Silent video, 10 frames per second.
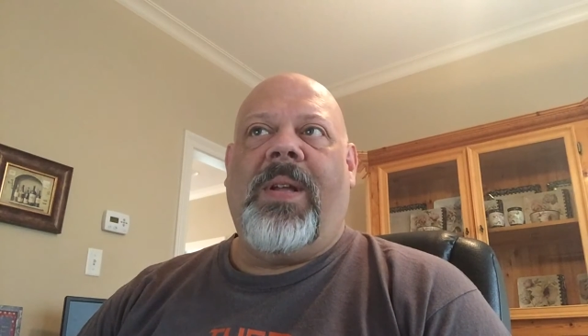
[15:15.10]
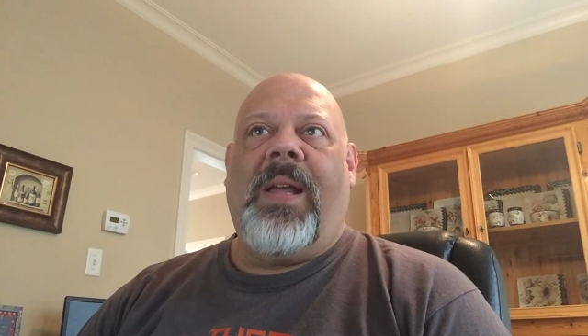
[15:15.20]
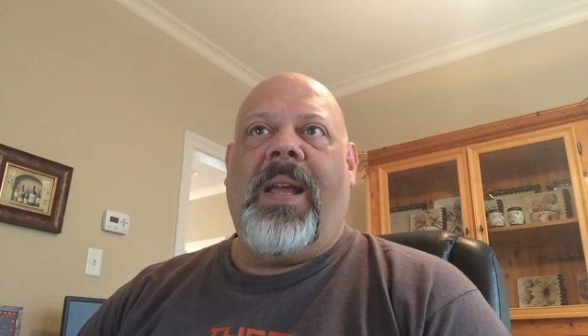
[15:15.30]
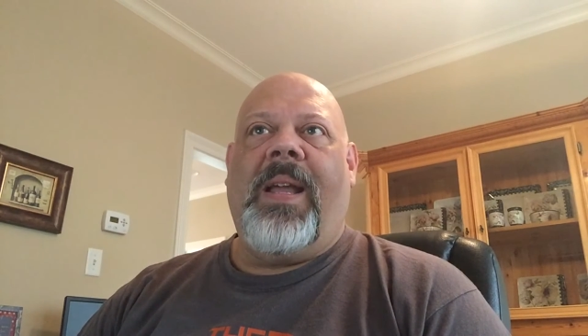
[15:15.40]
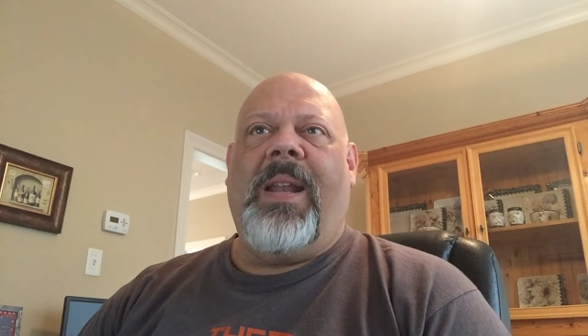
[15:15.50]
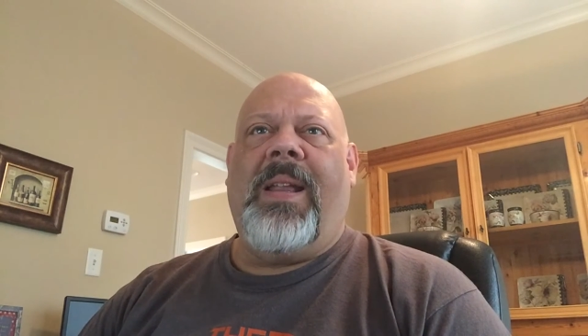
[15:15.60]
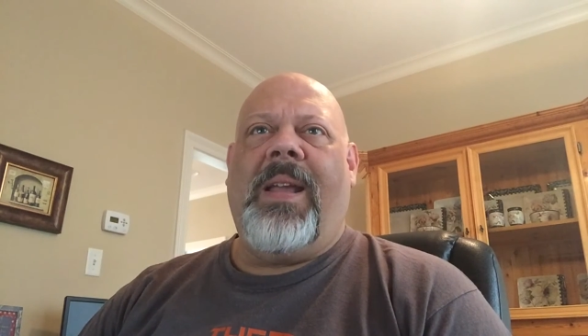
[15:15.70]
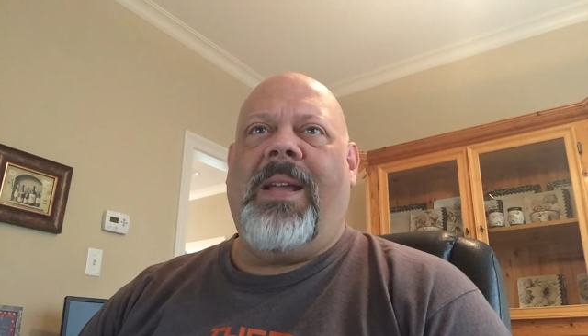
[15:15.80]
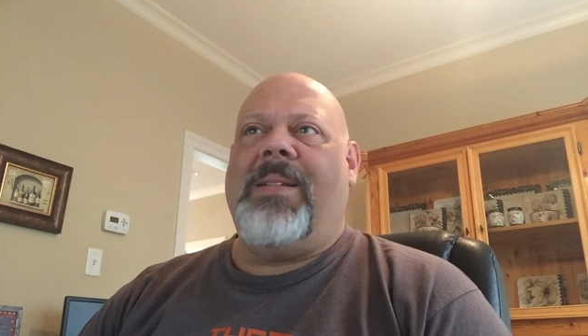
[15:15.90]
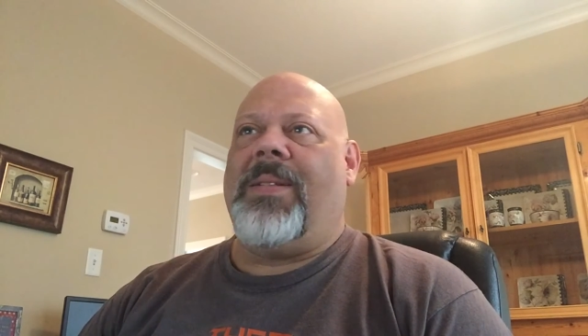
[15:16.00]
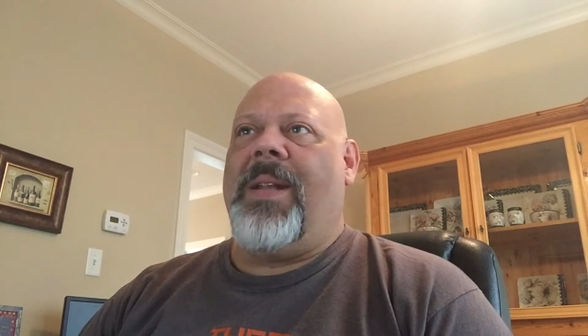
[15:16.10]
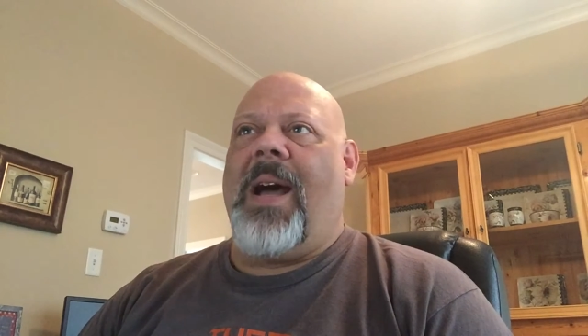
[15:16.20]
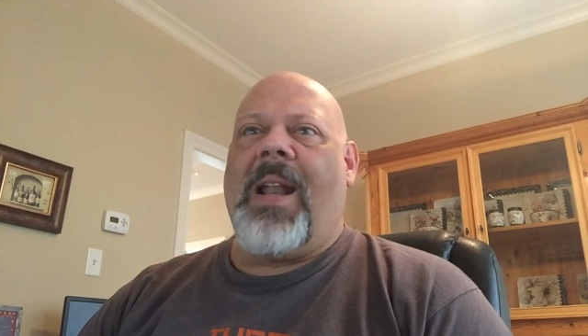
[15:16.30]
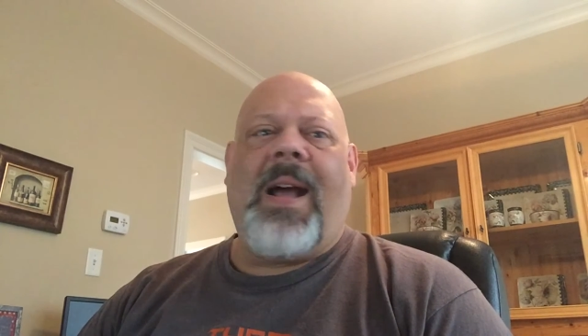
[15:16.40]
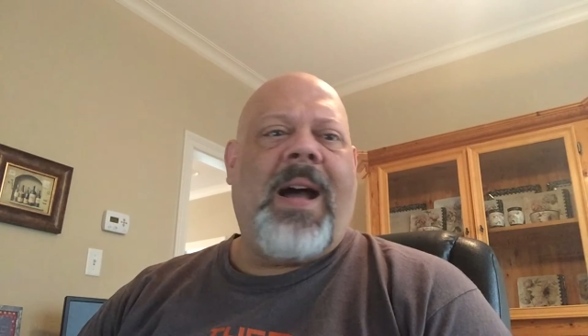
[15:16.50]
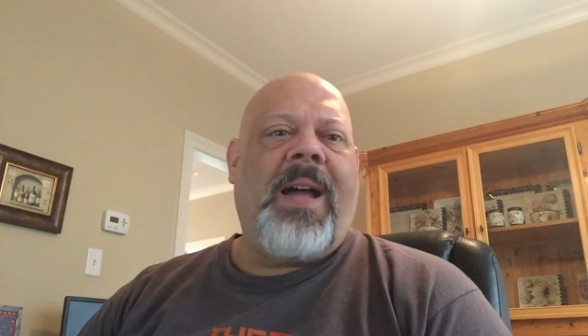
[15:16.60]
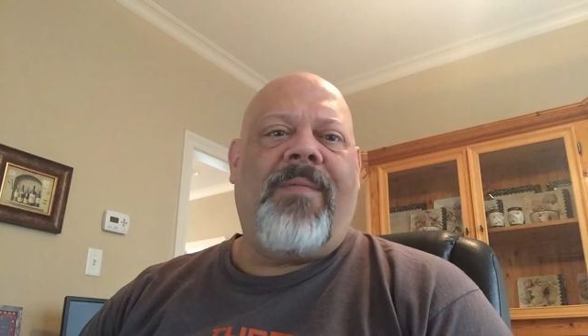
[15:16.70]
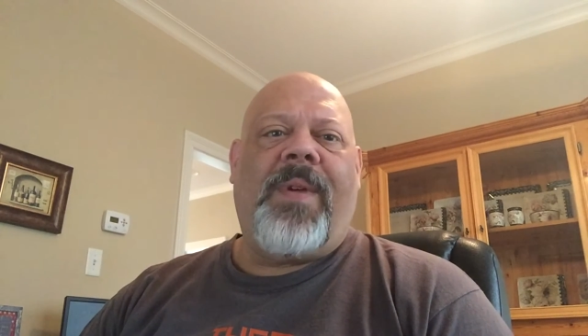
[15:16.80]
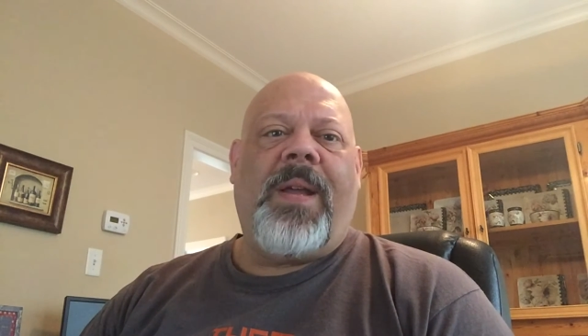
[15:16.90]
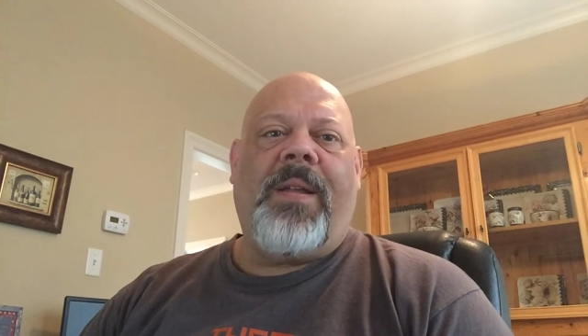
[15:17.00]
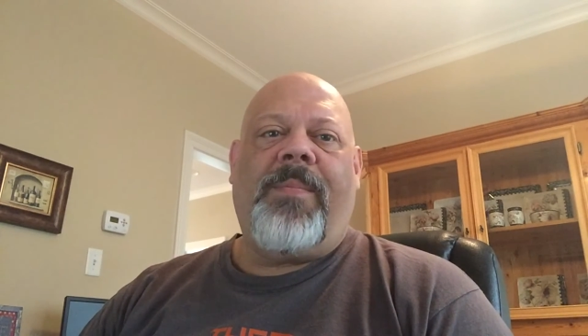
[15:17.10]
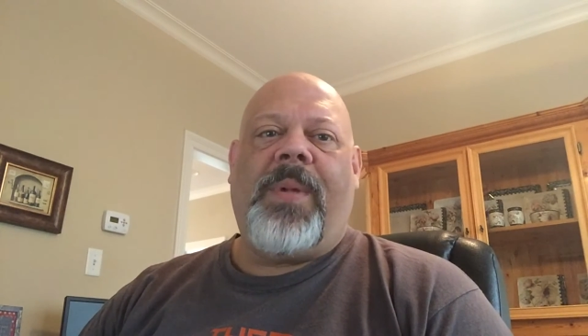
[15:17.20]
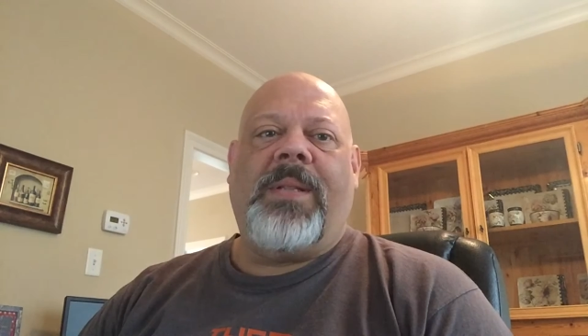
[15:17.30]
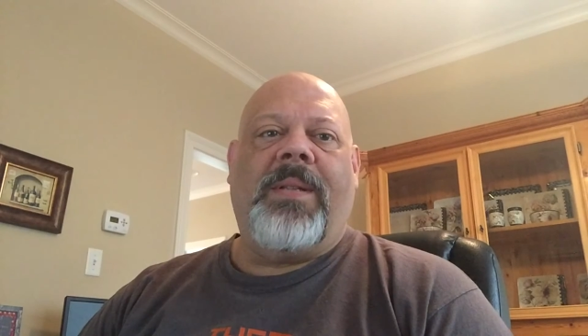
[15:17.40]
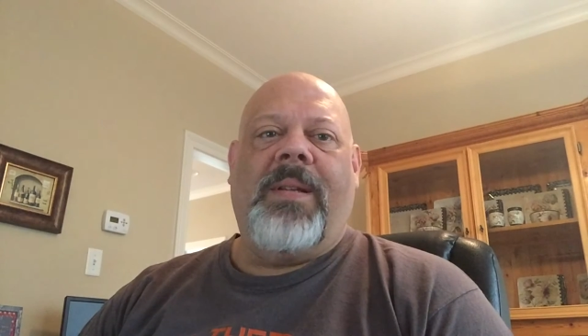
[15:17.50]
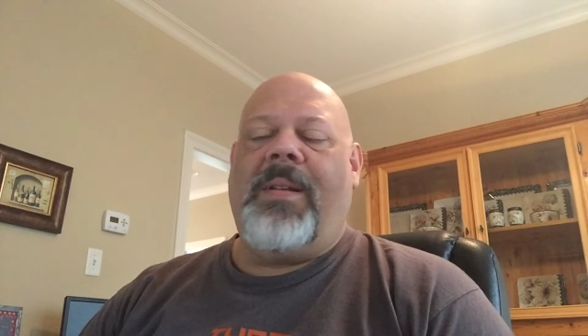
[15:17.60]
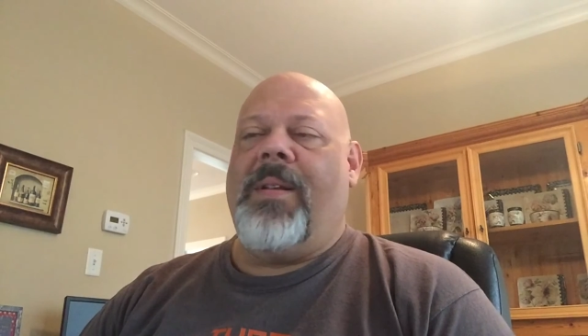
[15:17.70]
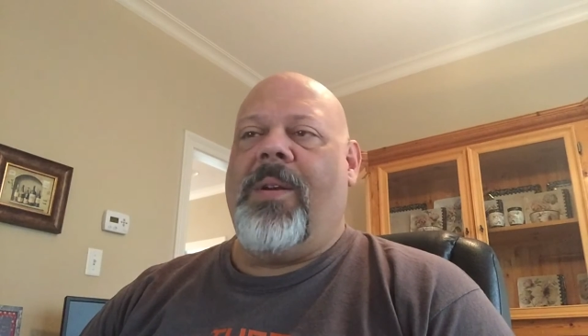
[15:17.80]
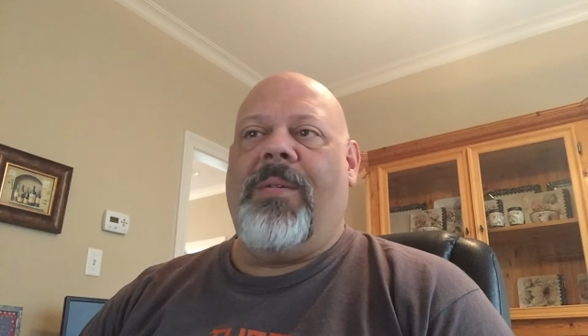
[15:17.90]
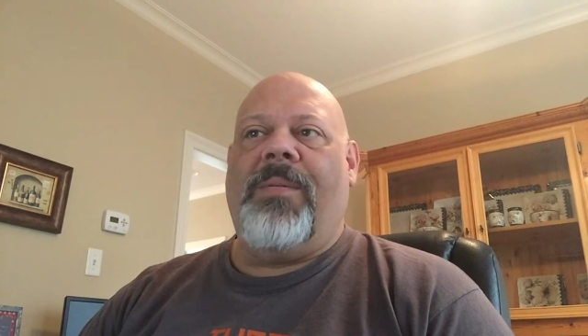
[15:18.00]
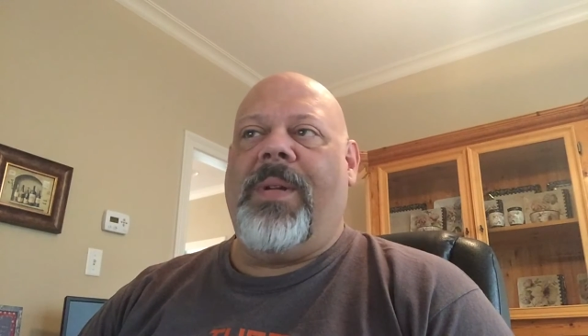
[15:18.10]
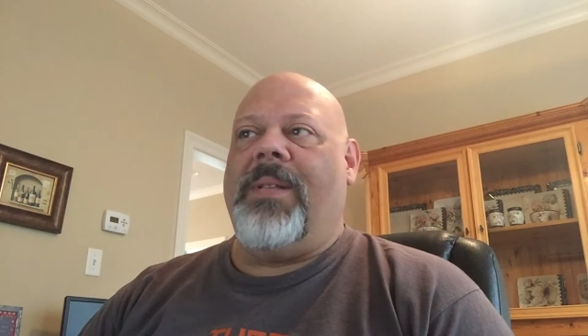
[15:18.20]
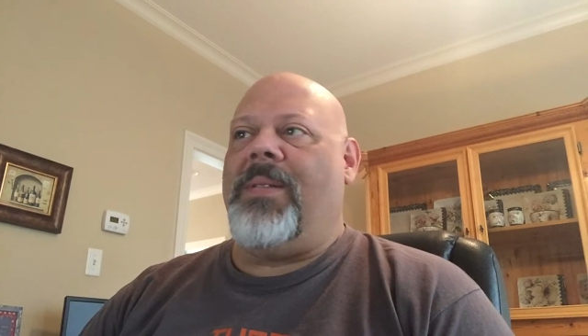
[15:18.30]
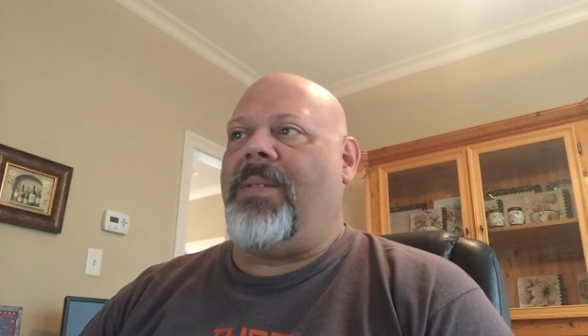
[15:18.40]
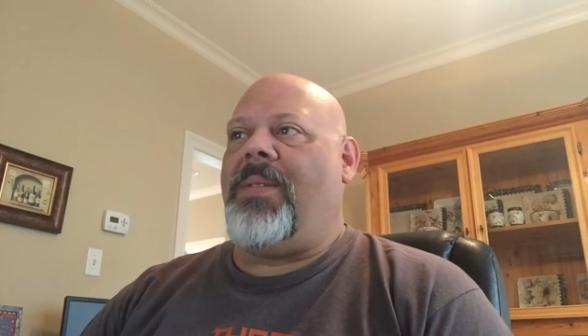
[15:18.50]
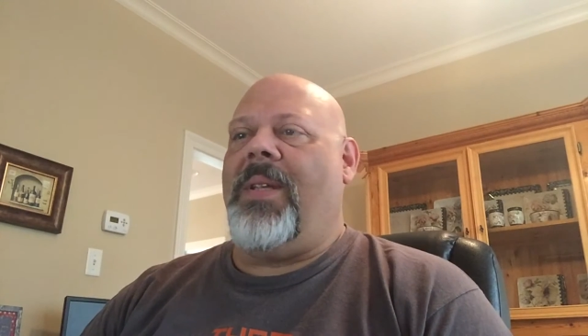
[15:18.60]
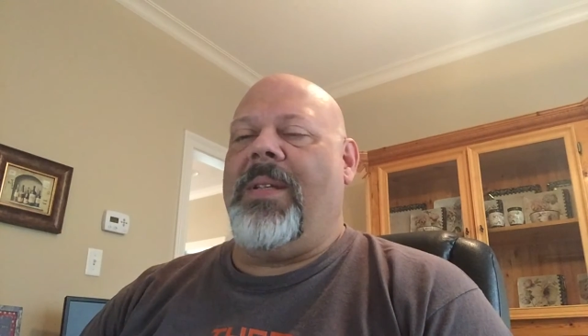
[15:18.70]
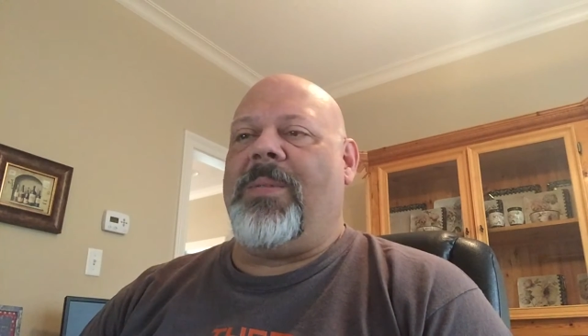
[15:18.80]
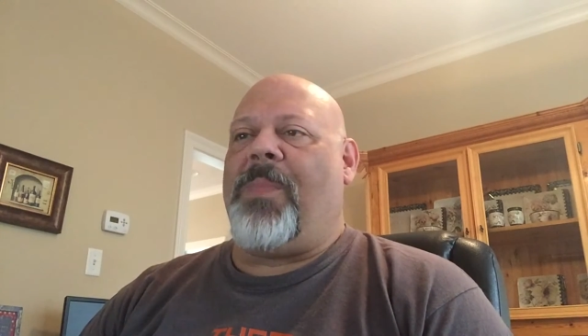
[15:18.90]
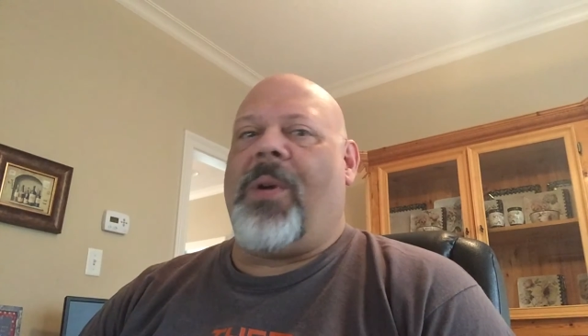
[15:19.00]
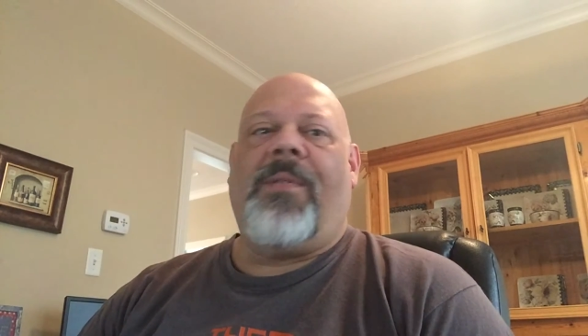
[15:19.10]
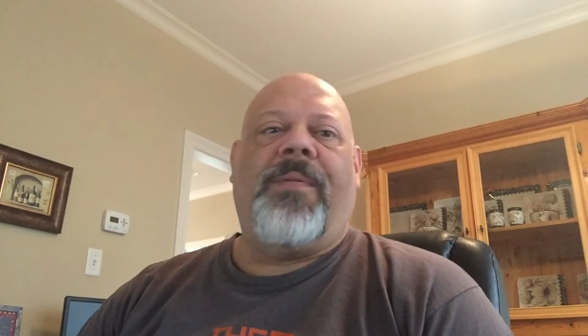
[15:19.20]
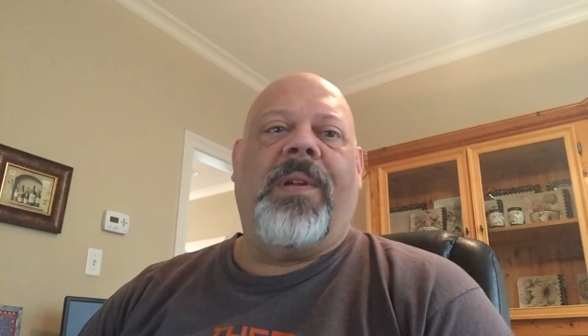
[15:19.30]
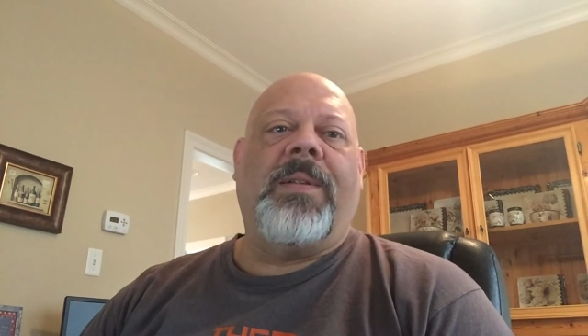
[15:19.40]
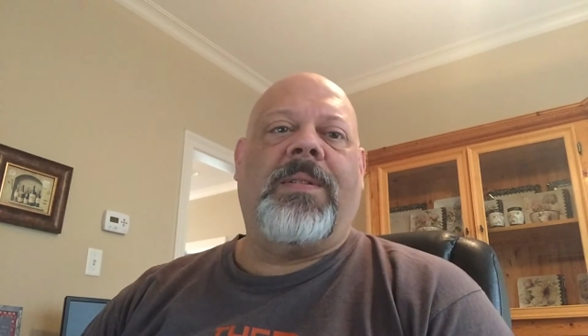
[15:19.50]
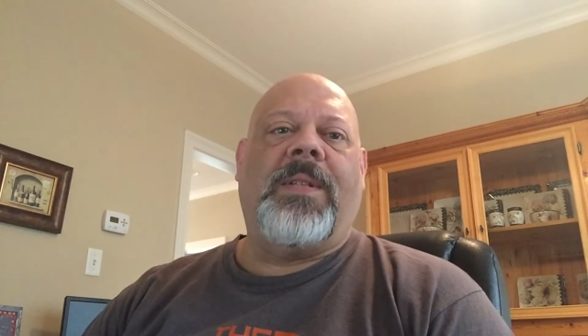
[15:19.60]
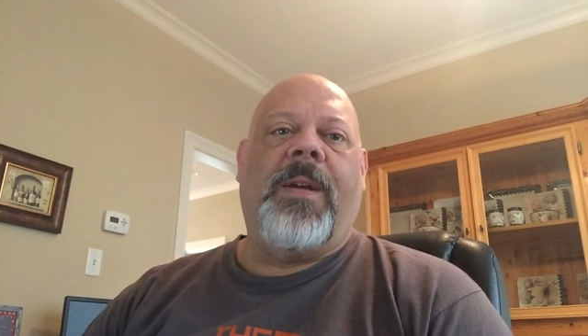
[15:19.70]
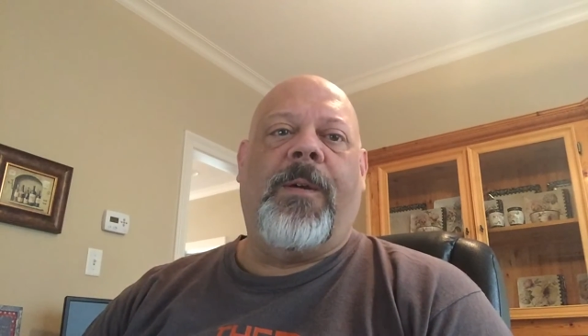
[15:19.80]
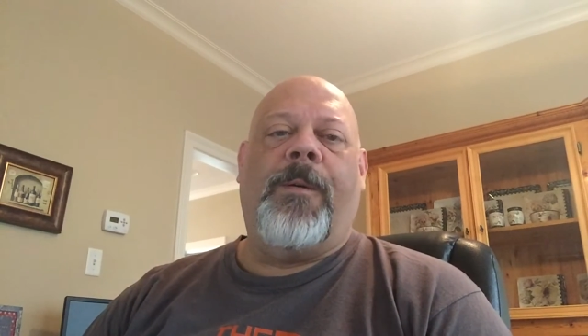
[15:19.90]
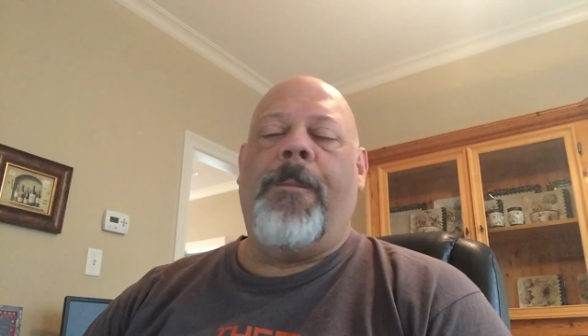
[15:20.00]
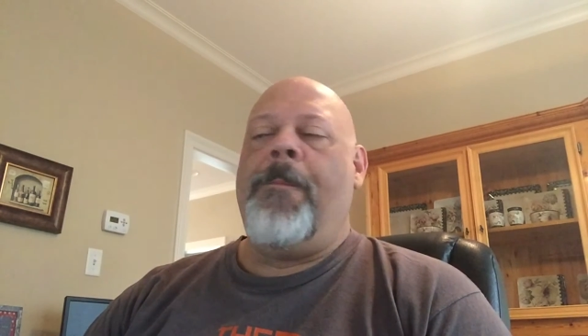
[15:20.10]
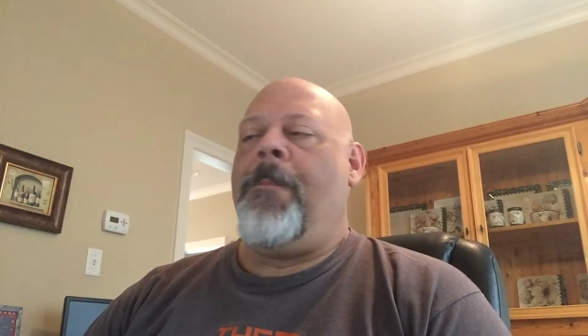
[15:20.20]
And it's not a hot vape. It's perfect. So